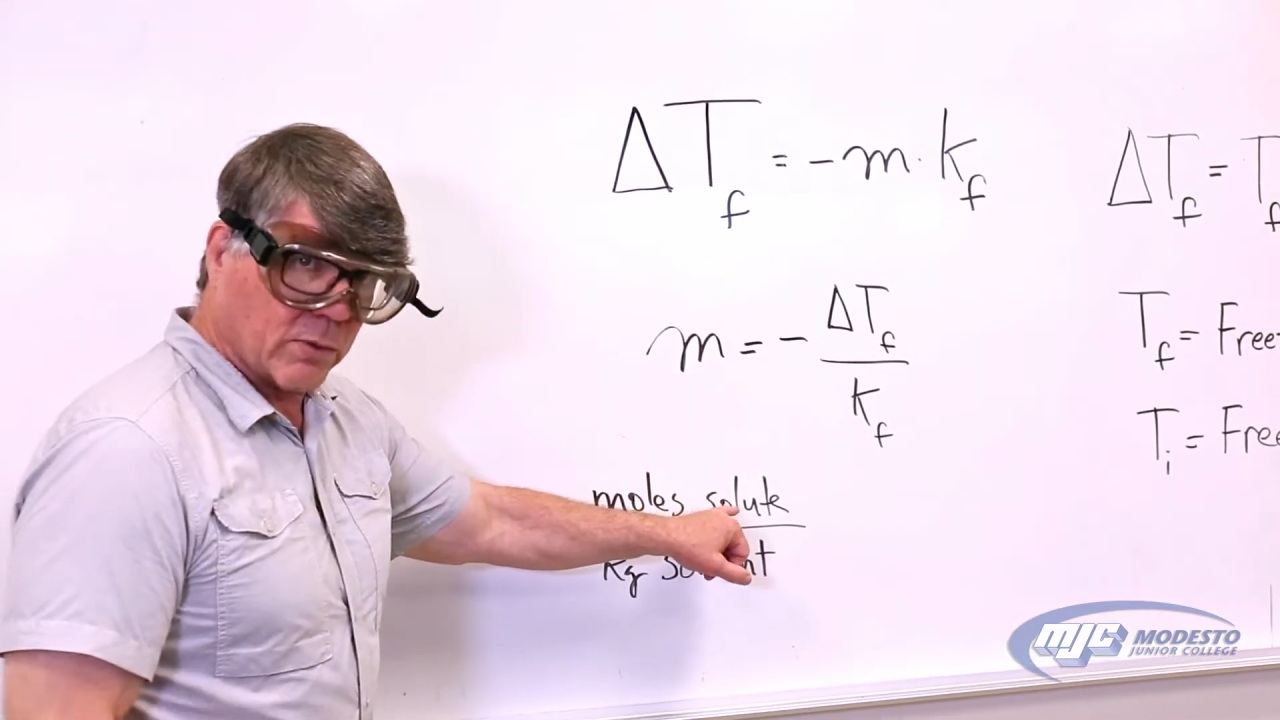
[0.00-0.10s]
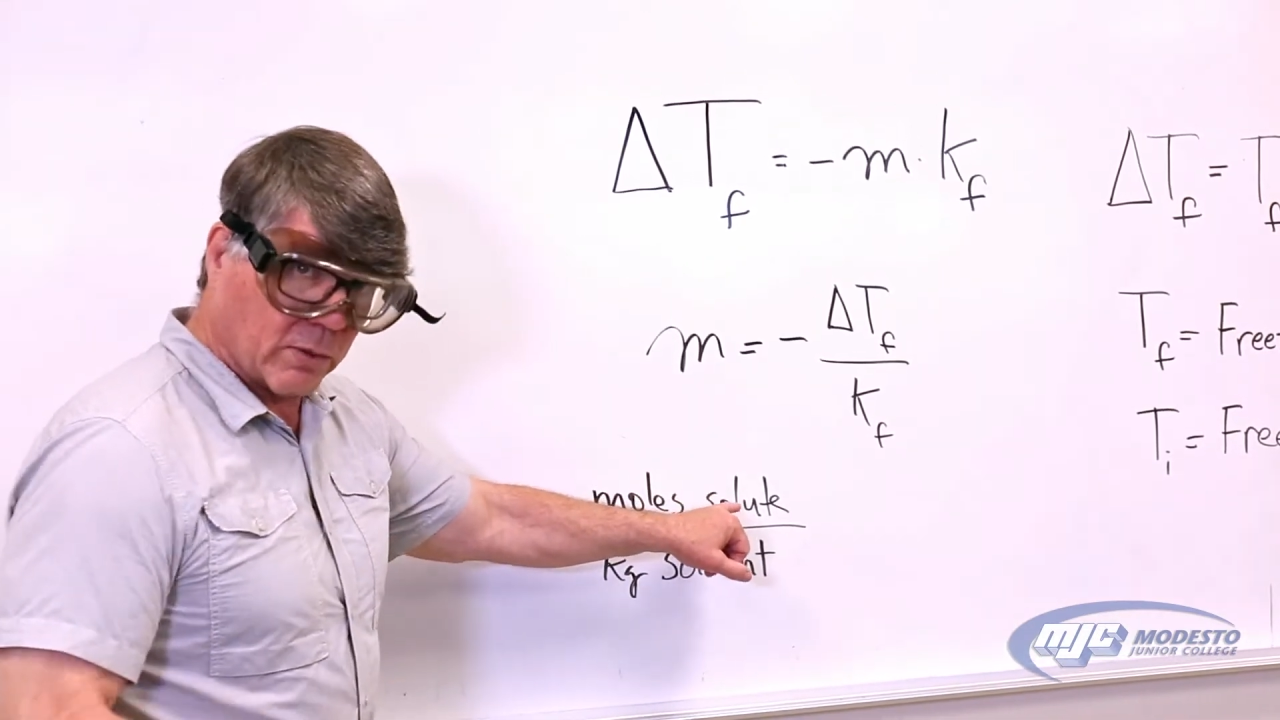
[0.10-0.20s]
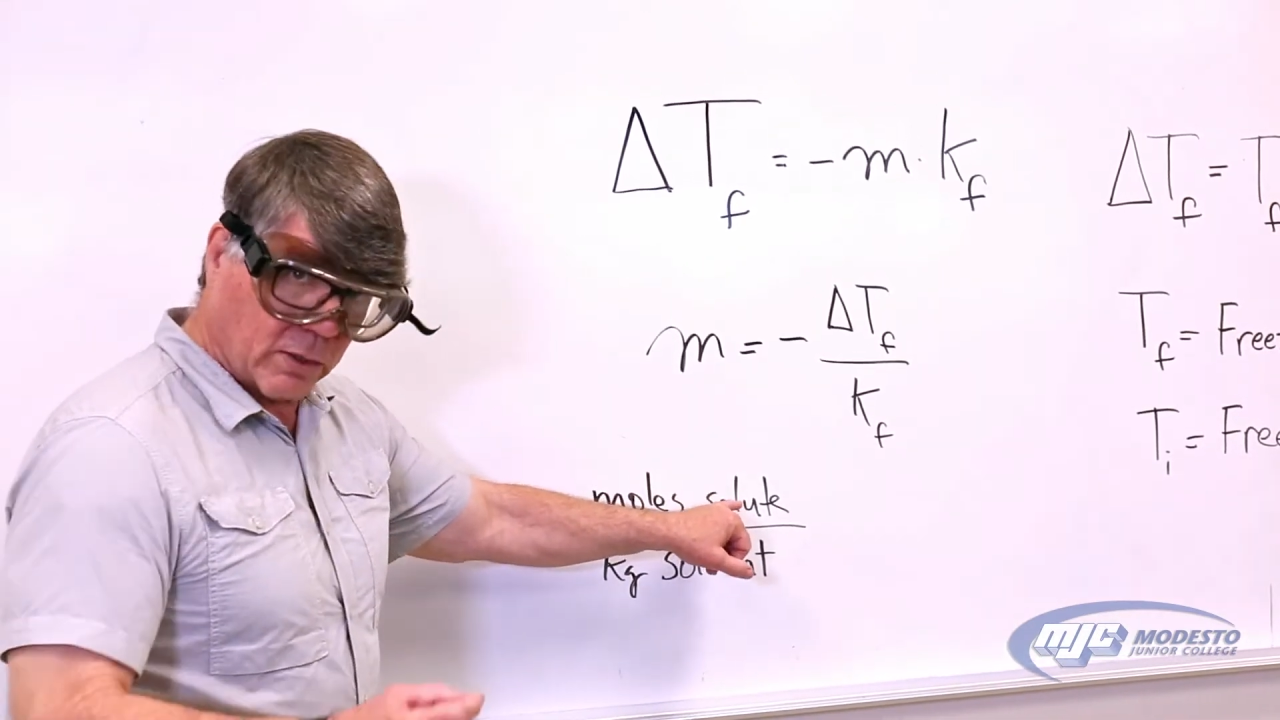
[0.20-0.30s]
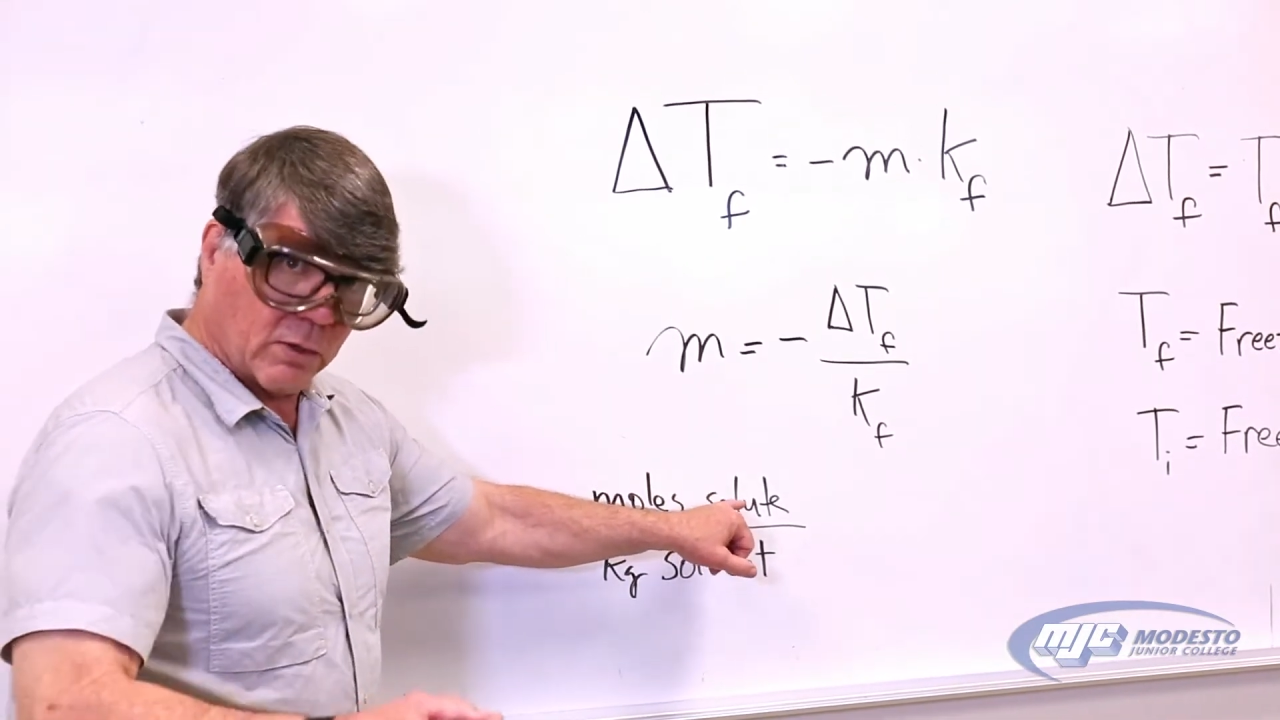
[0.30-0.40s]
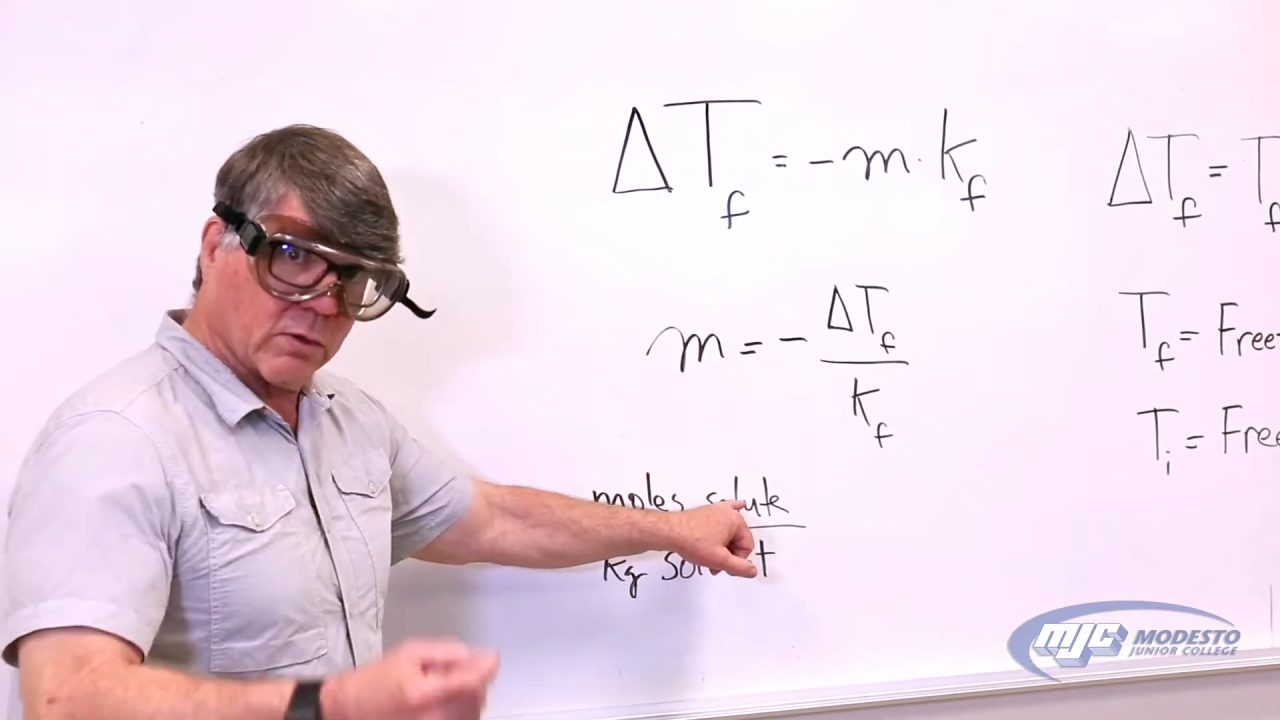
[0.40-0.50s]
the
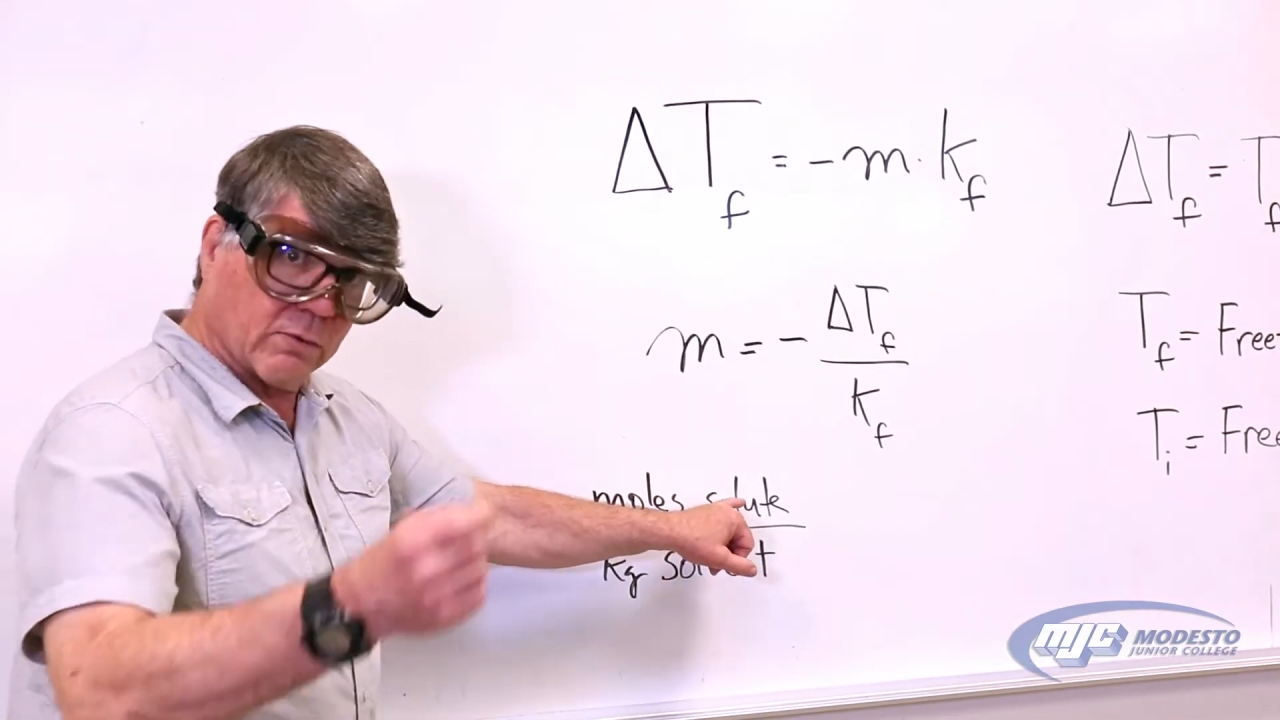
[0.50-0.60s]
thing you're